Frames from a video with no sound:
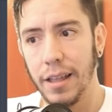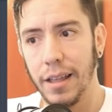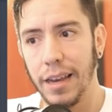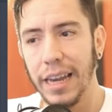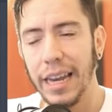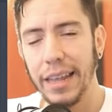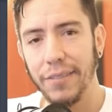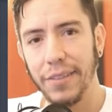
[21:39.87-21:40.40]

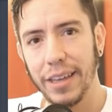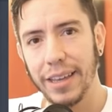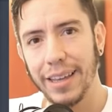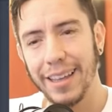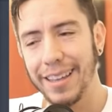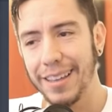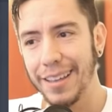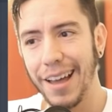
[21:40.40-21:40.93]
leaving
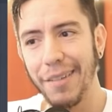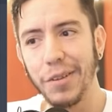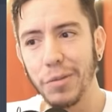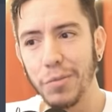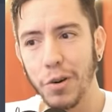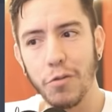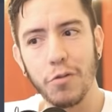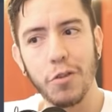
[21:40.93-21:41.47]
a bit
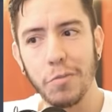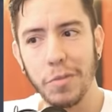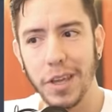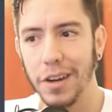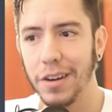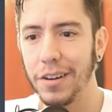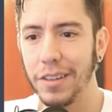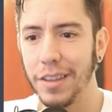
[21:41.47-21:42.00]
more room
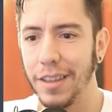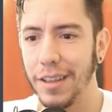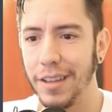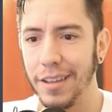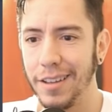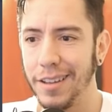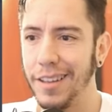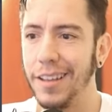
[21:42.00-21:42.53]
here in
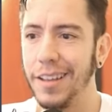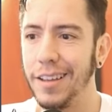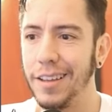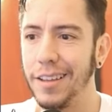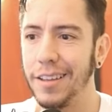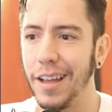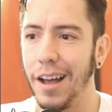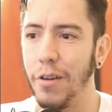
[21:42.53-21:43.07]

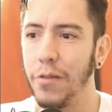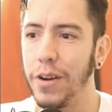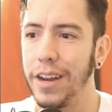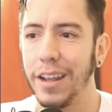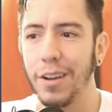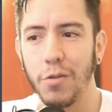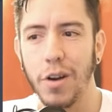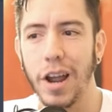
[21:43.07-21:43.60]
the already
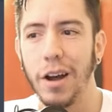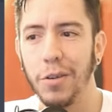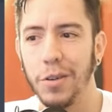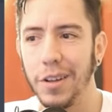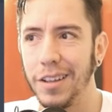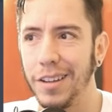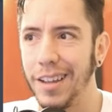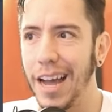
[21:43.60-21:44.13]

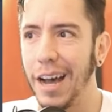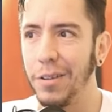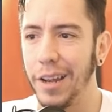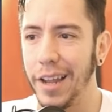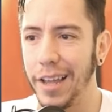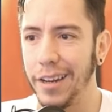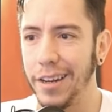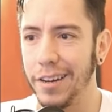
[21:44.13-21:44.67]
crowded
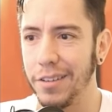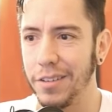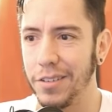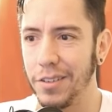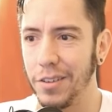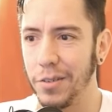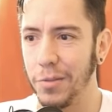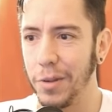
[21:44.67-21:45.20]
outliner.
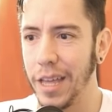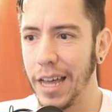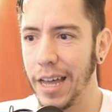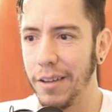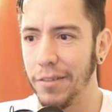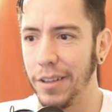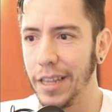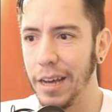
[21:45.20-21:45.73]
So we
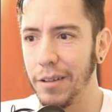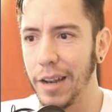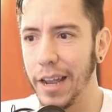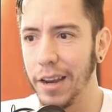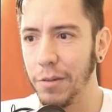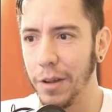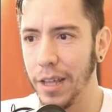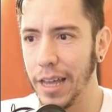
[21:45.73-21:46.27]
have in the
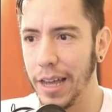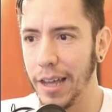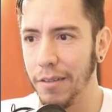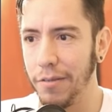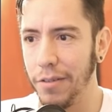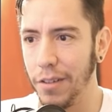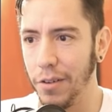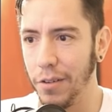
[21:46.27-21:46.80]
outliner, we
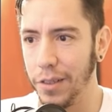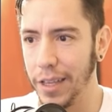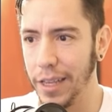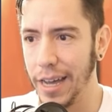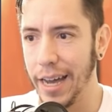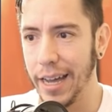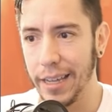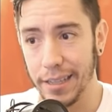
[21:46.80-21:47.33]
have all the
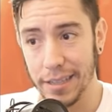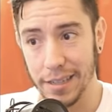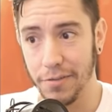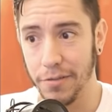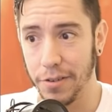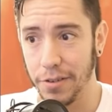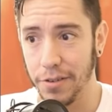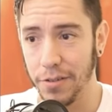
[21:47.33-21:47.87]
eyes
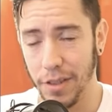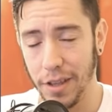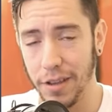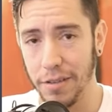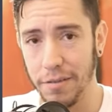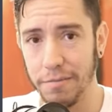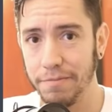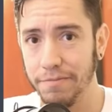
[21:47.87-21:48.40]
for
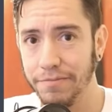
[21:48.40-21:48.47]
the